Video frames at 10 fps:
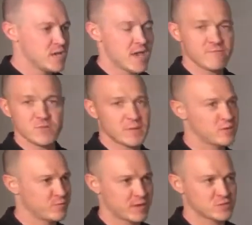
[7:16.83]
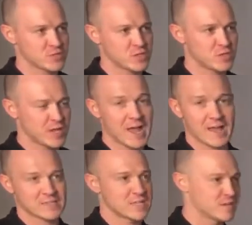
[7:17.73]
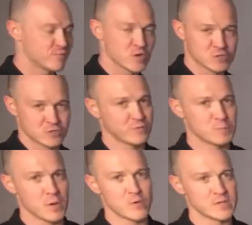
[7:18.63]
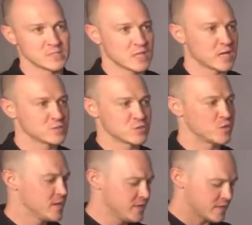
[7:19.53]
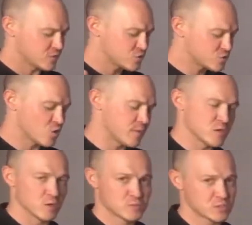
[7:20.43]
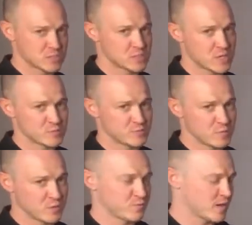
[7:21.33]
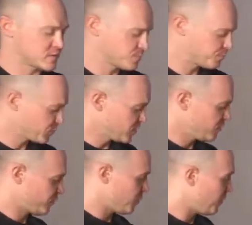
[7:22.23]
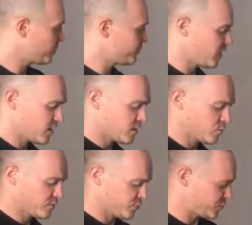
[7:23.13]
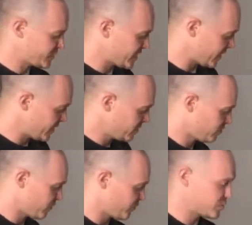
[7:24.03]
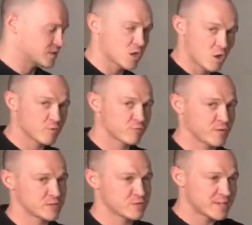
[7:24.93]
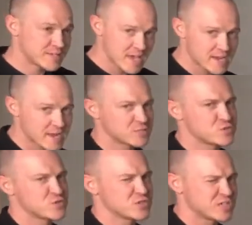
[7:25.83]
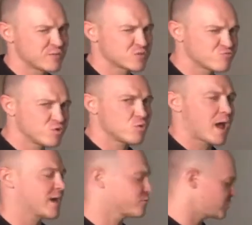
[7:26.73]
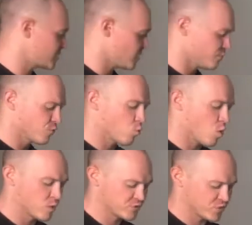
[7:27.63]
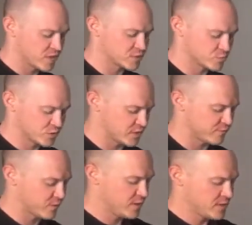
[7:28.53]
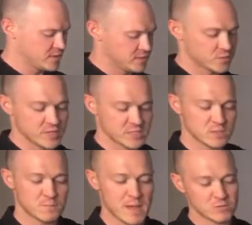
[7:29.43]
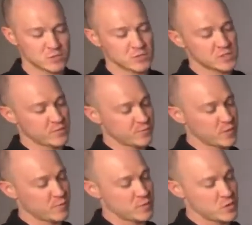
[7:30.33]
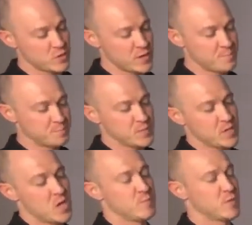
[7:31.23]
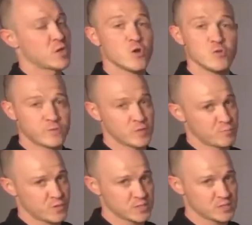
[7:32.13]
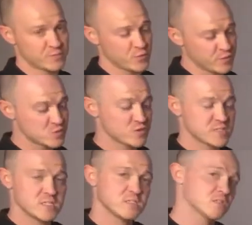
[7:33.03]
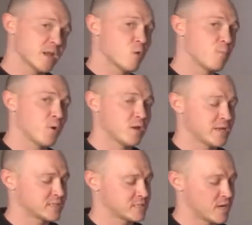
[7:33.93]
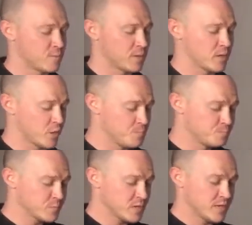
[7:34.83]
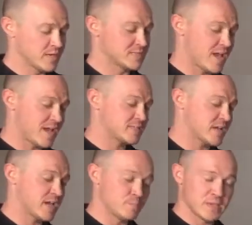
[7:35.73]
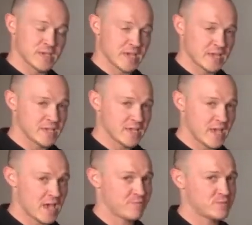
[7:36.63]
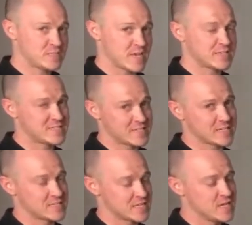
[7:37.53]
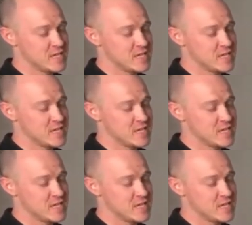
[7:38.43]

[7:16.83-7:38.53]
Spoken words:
every manufacturer has a version of a Bowens light. So there's so many options in terms of modifiers. For the modifier that we've used here, we've used this hard reflector, and again, that's just to give us real accuracy over what we're trying to achieve. So this mounts onto the front of the unit. The code for the product, if you're interested, and I'll put links down below, is SABAFZ60,